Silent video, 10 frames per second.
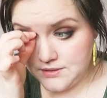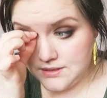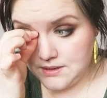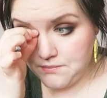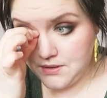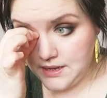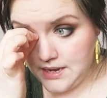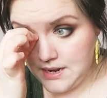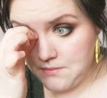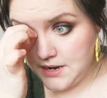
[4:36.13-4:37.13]
something
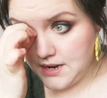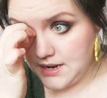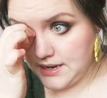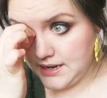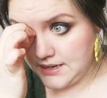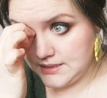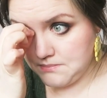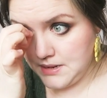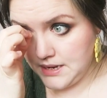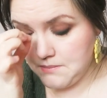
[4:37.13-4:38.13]
in my eye and it's
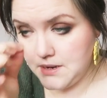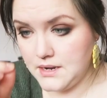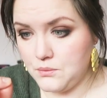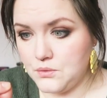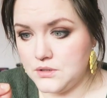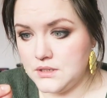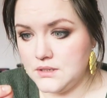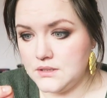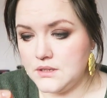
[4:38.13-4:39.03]
making my eye water.